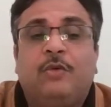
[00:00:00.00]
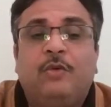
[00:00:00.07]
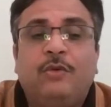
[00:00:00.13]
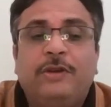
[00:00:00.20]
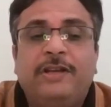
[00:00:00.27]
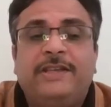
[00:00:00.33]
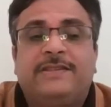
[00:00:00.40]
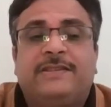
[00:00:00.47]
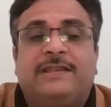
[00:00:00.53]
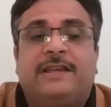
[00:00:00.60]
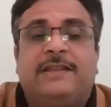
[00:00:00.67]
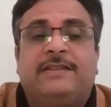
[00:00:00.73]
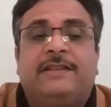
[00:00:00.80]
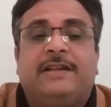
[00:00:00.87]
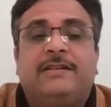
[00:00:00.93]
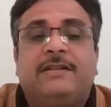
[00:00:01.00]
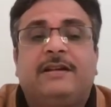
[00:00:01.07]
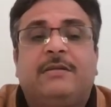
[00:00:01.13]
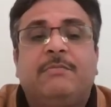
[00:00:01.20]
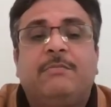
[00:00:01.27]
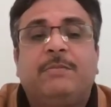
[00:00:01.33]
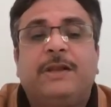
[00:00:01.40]
only sign that
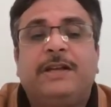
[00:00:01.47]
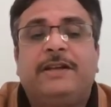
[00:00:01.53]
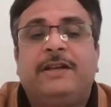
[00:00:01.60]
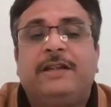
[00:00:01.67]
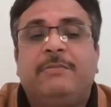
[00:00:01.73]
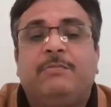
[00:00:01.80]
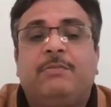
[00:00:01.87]
completely